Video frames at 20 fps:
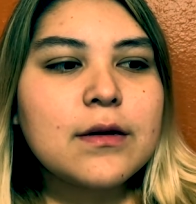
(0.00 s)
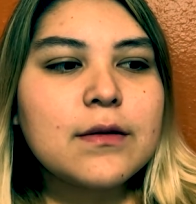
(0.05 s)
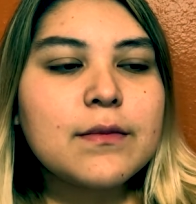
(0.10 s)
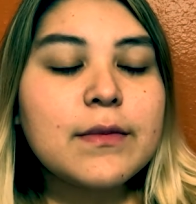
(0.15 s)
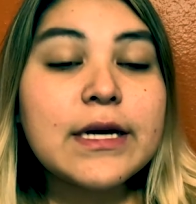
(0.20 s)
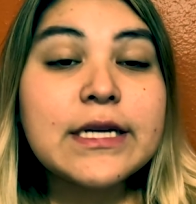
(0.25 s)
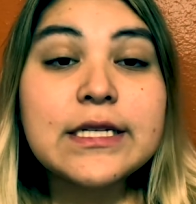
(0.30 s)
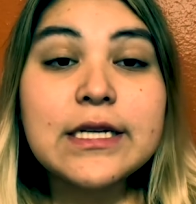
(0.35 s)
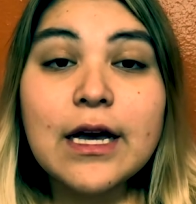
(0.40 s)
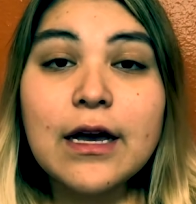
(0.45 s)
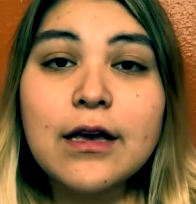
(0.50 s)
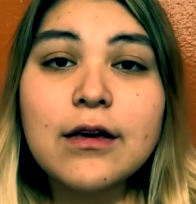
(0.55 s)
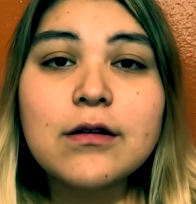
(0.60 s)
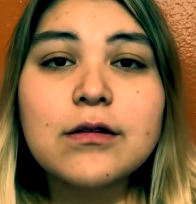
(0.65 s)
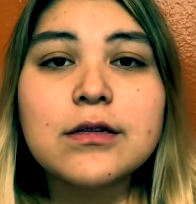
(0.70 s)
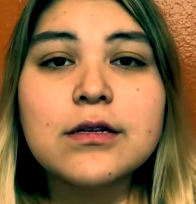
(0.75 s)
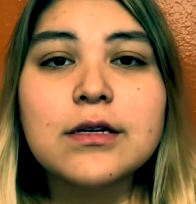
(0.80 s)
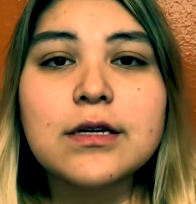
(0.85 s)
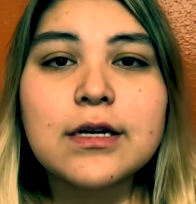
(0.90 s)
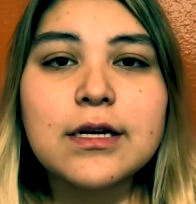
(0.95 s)
my
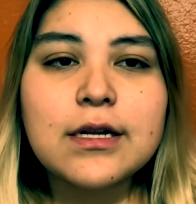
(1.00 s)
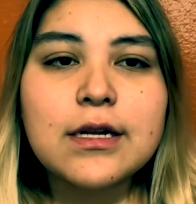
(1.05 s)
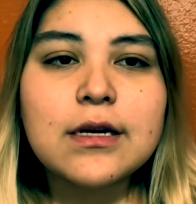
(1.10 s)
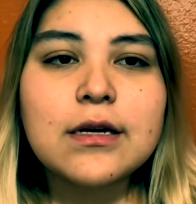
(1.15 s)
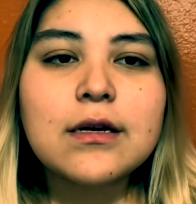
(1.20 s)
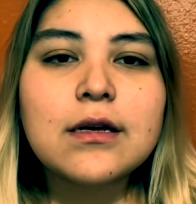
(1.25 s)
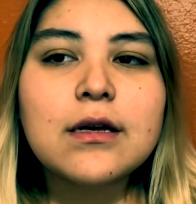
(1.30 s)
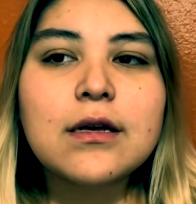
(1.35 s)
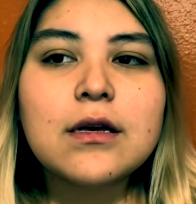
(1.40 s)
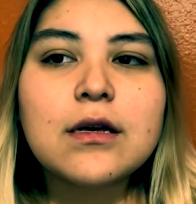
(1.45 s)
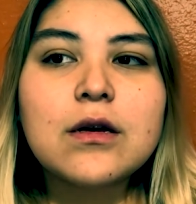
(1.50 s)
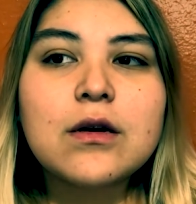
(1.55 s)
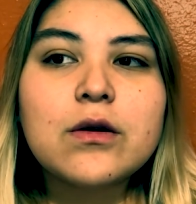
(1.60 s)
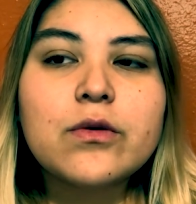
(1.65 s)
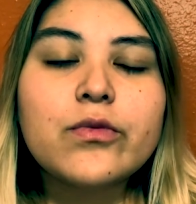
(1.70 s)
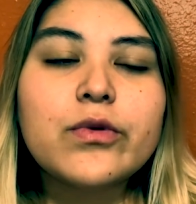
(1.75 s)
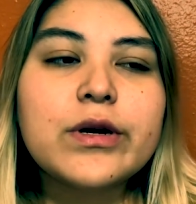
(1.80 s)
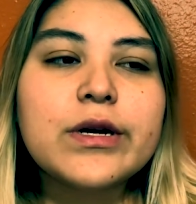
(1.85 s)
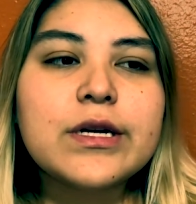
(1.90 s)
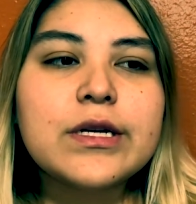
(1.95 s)
childhood
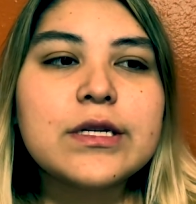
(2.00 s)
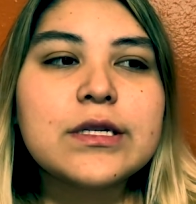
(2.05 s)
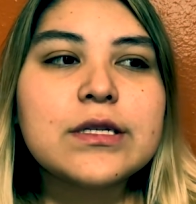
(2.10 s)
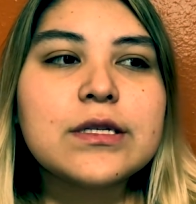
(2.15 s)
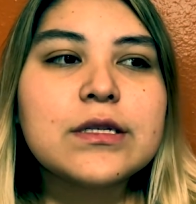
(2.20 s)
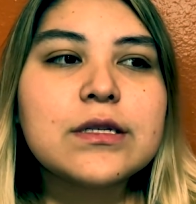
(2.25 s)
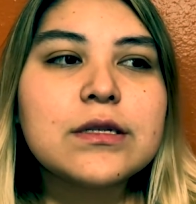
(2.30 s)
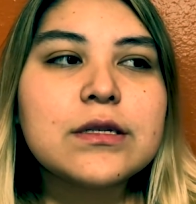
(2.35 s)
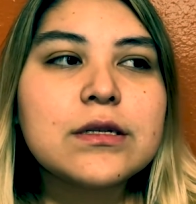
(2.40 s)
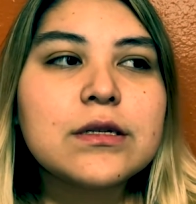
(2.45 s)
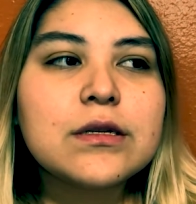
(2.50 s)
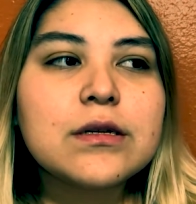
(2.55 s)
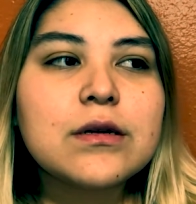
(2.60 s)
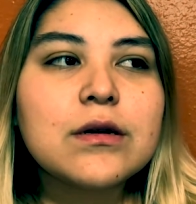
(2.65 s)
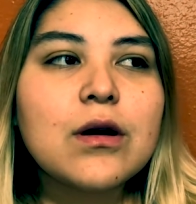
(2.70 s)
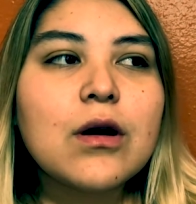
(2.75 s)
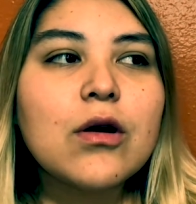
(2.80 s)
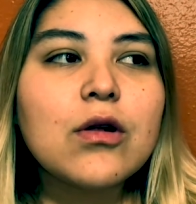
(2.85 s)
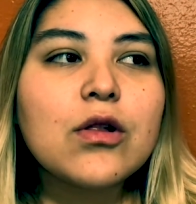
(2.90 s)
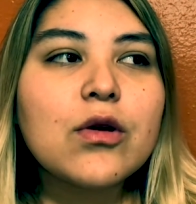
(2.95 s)
was
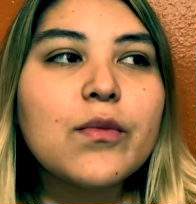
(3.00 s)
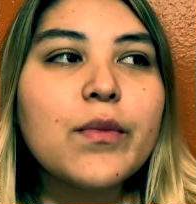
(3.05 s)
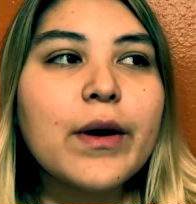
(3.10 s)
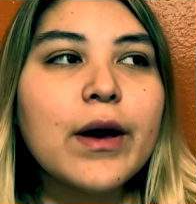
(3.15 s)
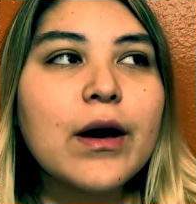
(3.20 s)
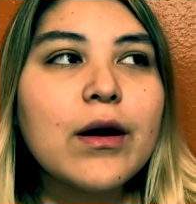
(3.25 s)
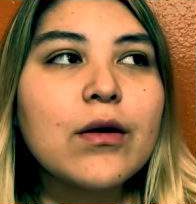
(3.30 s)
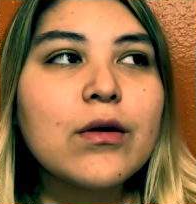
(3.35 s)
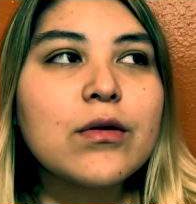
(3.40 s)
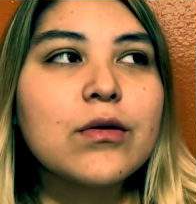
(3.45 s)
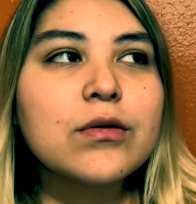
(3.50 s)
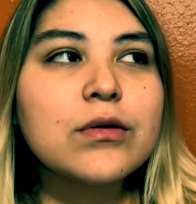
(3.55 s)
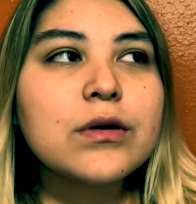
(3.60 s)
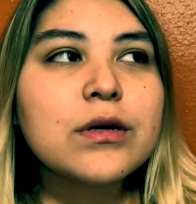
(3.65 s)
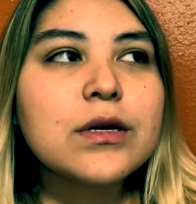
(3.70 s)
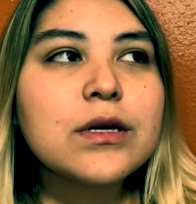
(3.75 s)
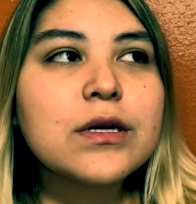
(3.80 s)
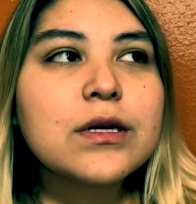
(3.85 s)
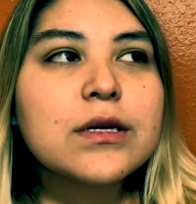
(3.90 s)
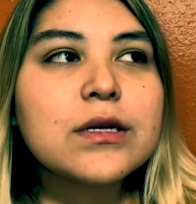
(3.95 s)
all about
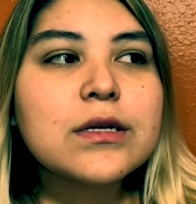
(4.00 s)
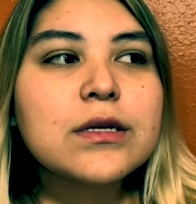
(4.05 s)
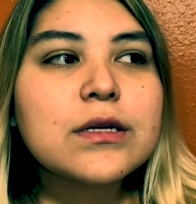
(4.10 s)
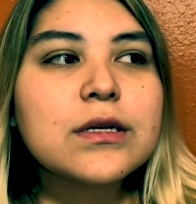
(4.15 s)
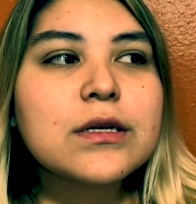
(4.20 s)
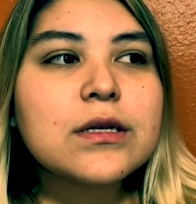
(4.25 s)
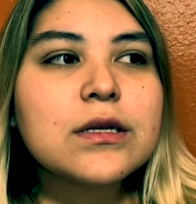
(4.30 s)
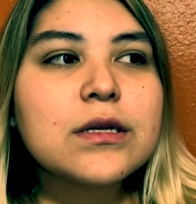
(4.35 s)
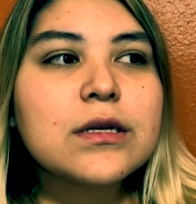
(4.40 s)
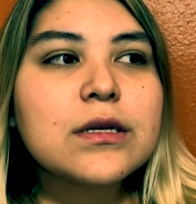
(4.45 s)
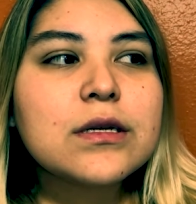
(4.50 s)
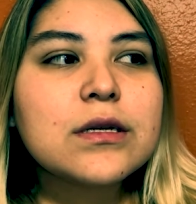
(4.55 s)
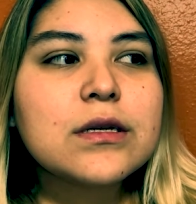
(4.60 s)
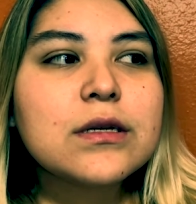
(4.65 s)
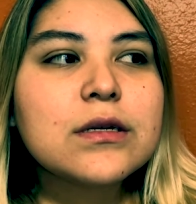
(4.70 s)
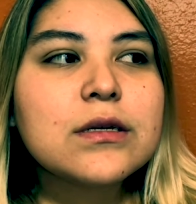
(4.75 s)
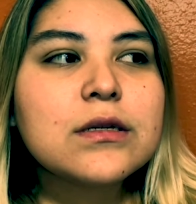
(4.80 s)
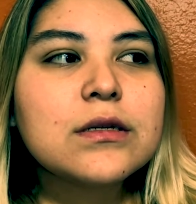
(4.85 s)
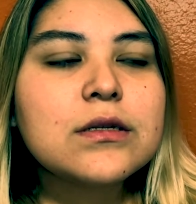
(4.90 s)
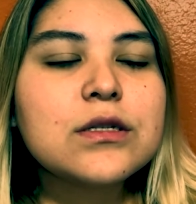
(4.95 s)

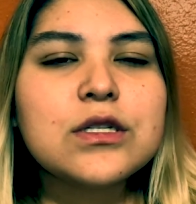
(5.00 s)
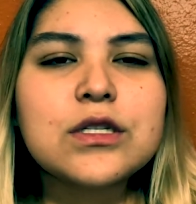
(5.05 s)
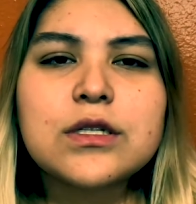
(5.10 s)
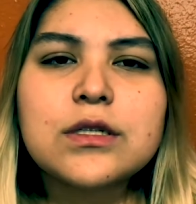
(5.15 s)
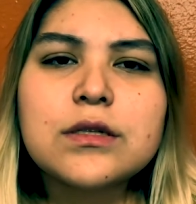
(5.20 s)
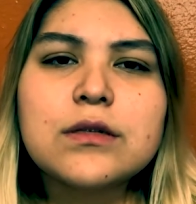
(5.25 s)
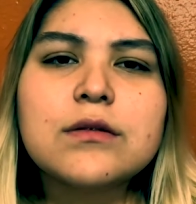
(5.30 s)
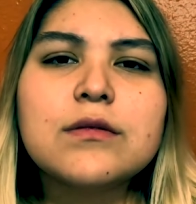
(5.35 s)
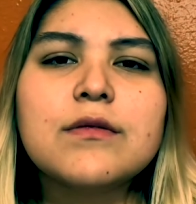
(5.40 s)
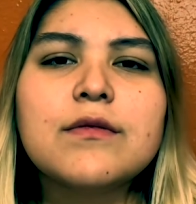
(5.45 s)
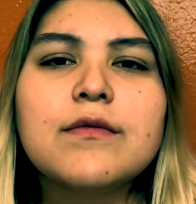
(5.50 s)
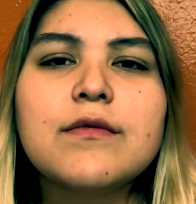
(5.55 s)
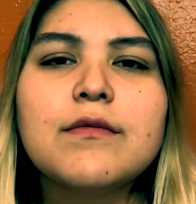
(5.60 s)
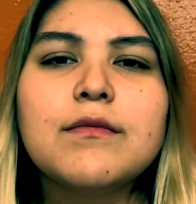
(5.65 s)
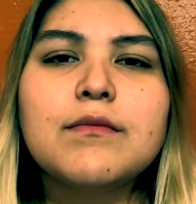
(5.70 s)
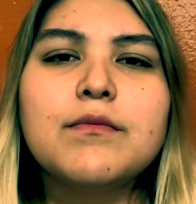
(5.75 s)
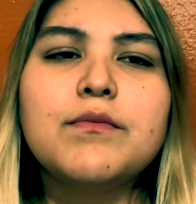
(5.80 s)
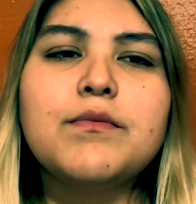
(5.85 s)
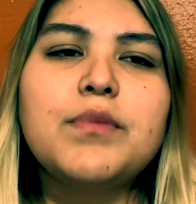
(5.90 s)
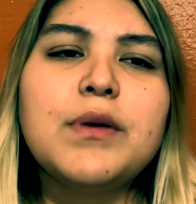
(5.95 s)
just
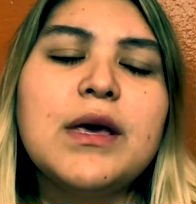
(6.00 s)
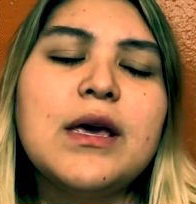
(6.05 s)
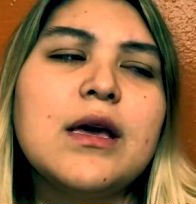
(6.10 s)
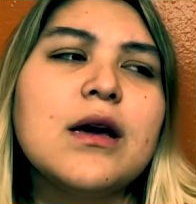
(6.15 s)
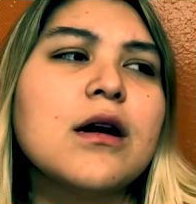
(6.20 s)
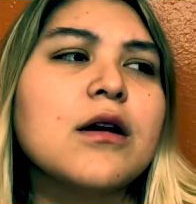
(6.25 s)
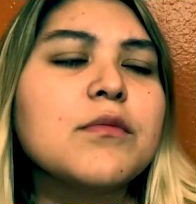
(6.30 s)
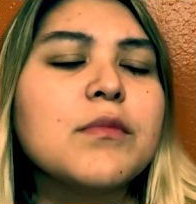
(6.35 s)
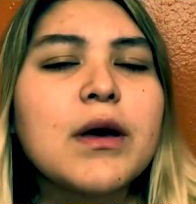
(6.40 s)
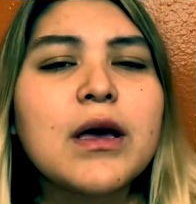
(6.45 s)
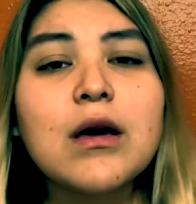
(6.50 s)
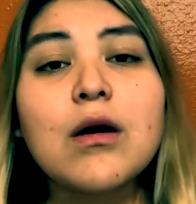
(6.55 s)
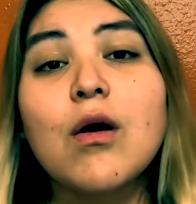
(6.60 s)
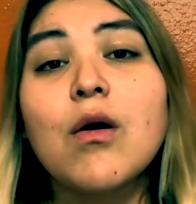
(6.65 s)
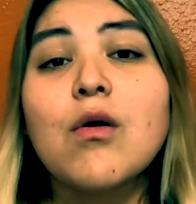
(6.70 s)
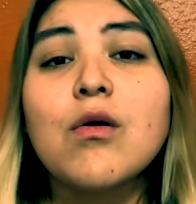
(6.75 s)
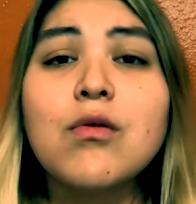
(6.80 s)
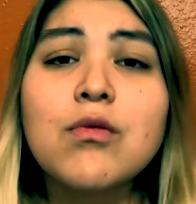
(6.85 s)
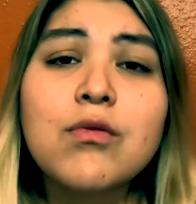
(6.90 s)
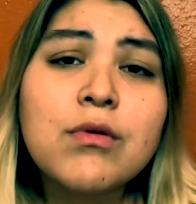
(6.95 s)
being on my
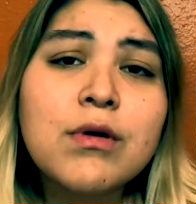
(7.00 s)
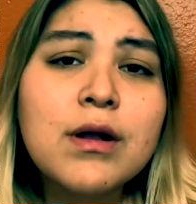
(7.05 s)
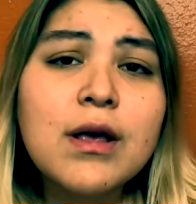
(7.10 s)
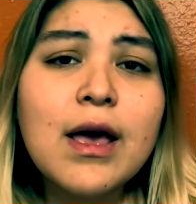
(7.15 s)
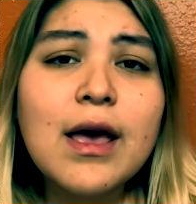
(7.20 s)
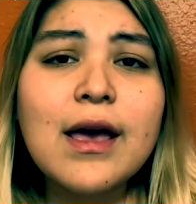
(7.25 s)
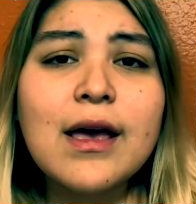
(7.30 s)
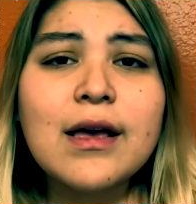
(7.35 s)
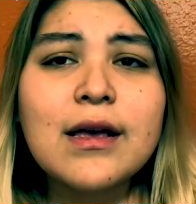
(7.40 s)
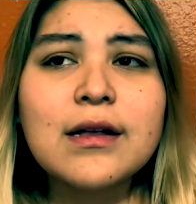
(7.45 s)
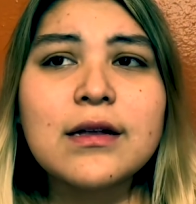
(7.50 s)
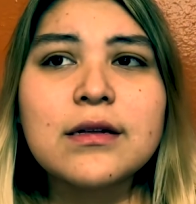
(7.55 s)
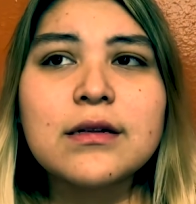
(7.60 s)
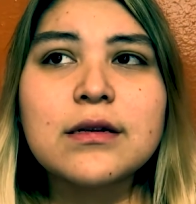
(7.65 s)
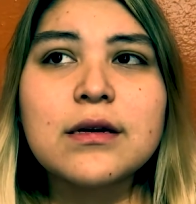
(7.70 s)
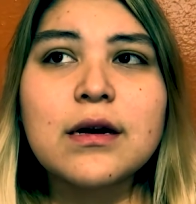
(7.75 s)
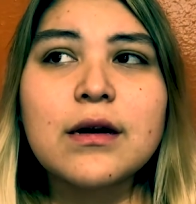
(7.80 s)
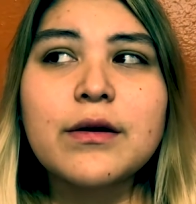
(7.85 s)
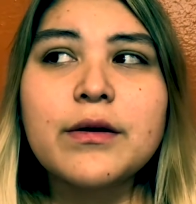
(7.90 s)
own and